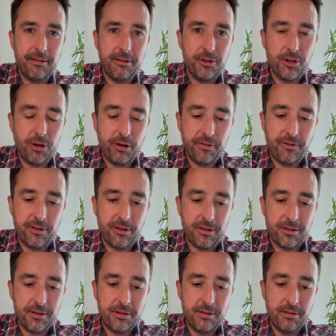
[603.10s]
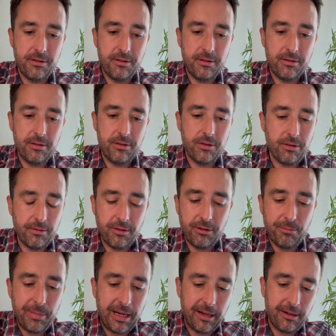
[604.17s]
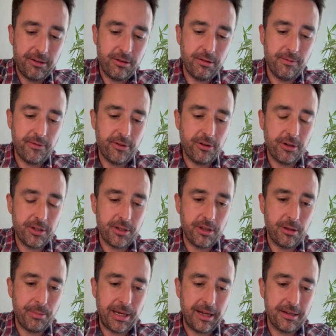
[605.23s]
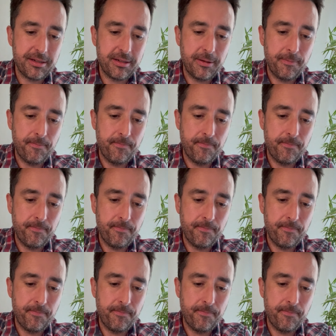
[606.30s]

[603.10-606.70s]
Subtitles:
the joy first. Don't look back. Don't focus on the past.